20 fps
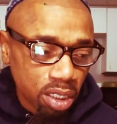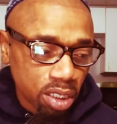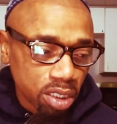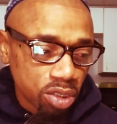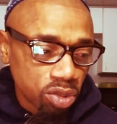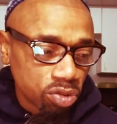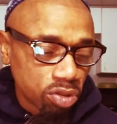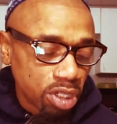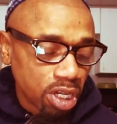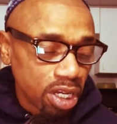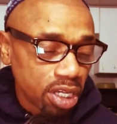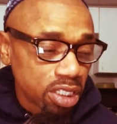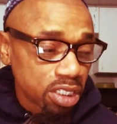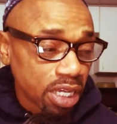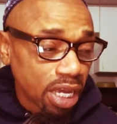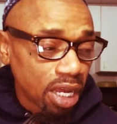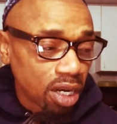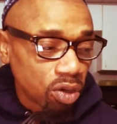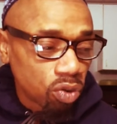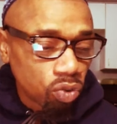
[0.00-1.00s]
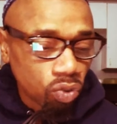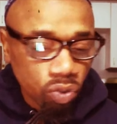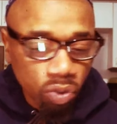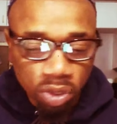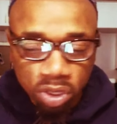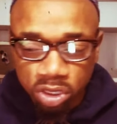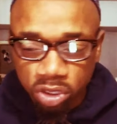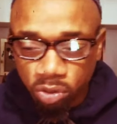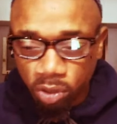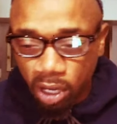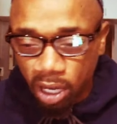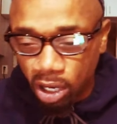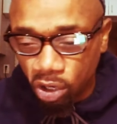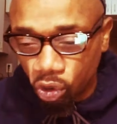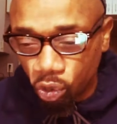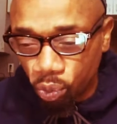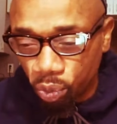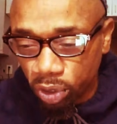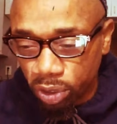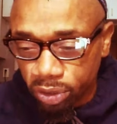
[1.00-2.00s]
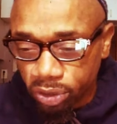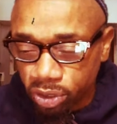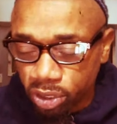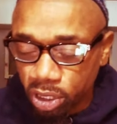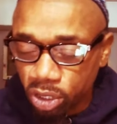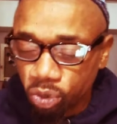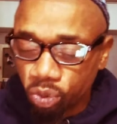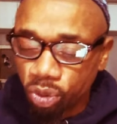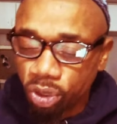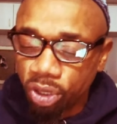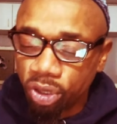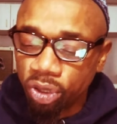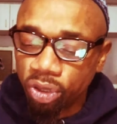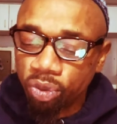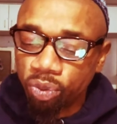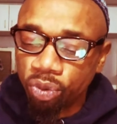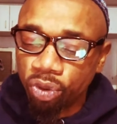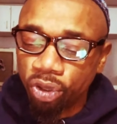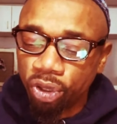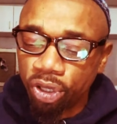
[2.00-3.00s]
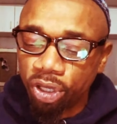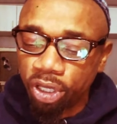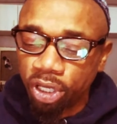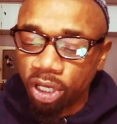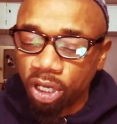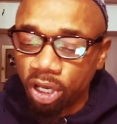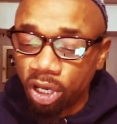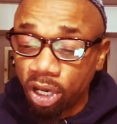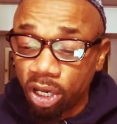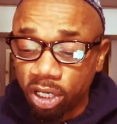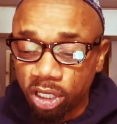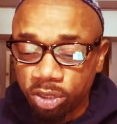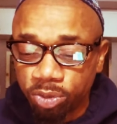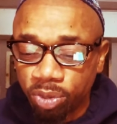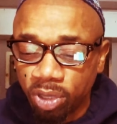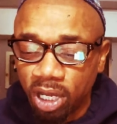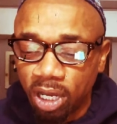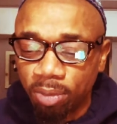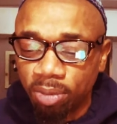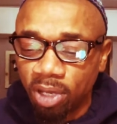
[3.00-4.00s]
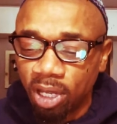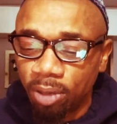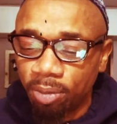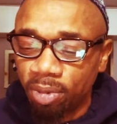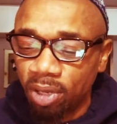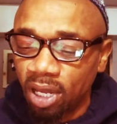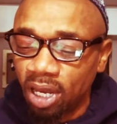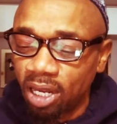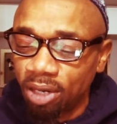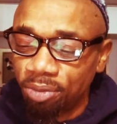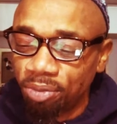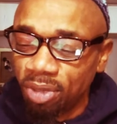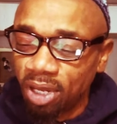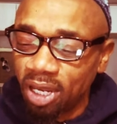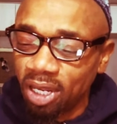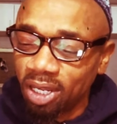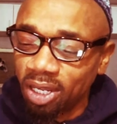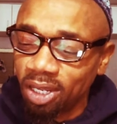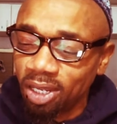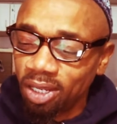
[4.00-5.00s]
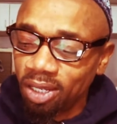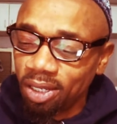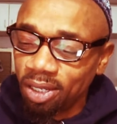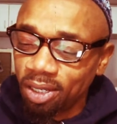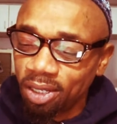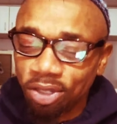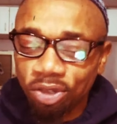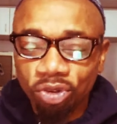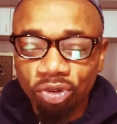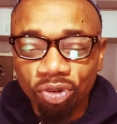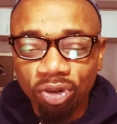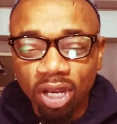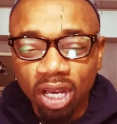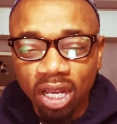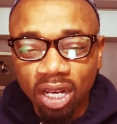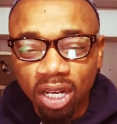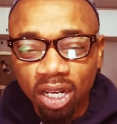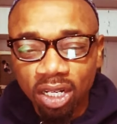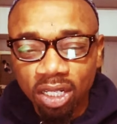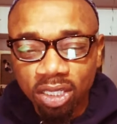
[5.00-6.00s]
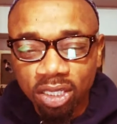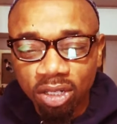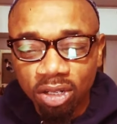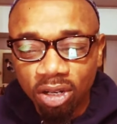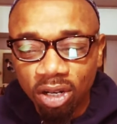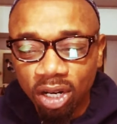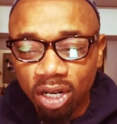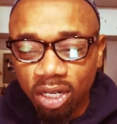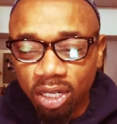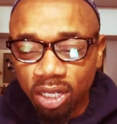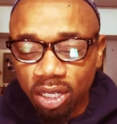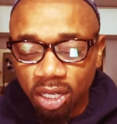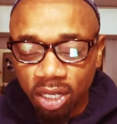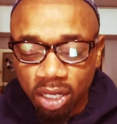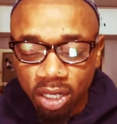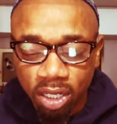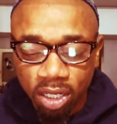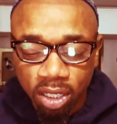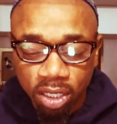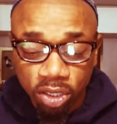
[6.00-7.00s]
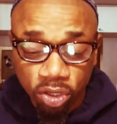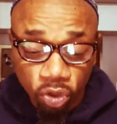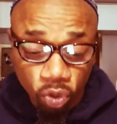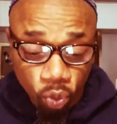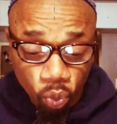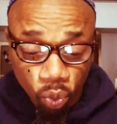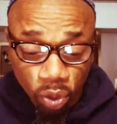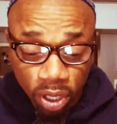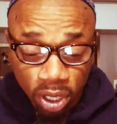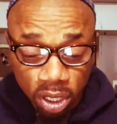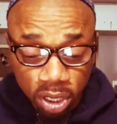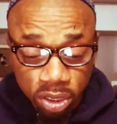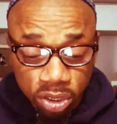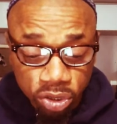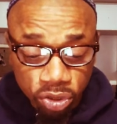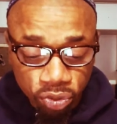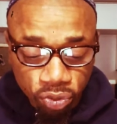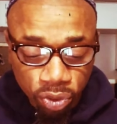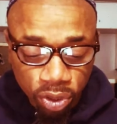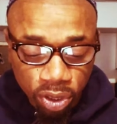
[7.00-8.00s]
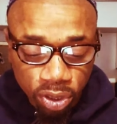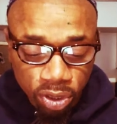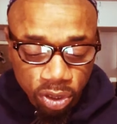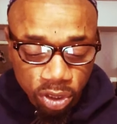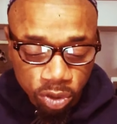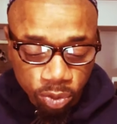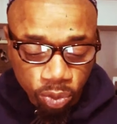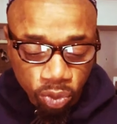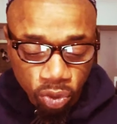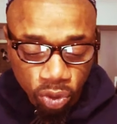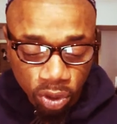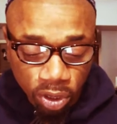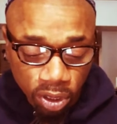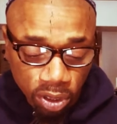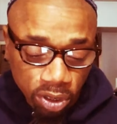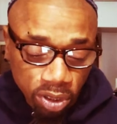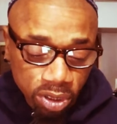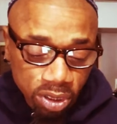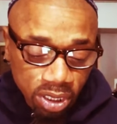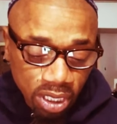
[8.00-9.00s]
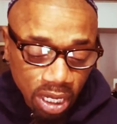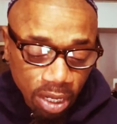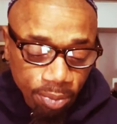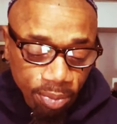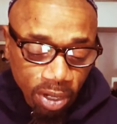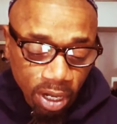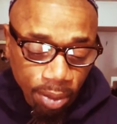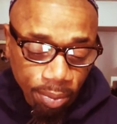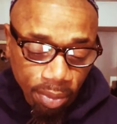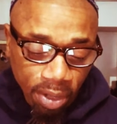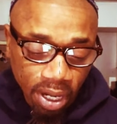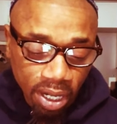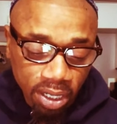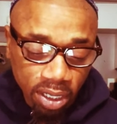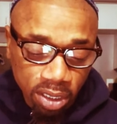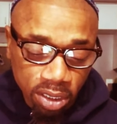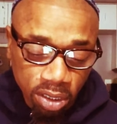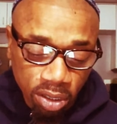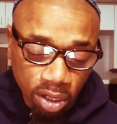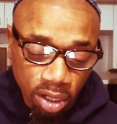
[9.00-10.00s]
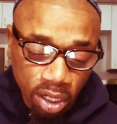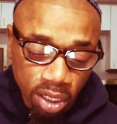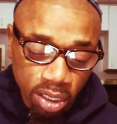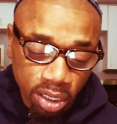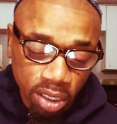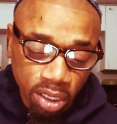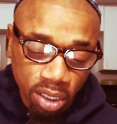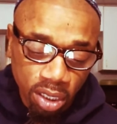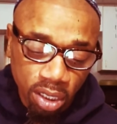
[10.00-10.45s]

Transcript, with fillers: So now he's got a hornswoggle me and say, "Well, the word of God is blah blah blah." And I'm like, "You don't have that authority." the way that you read this book, and it's not by my authority,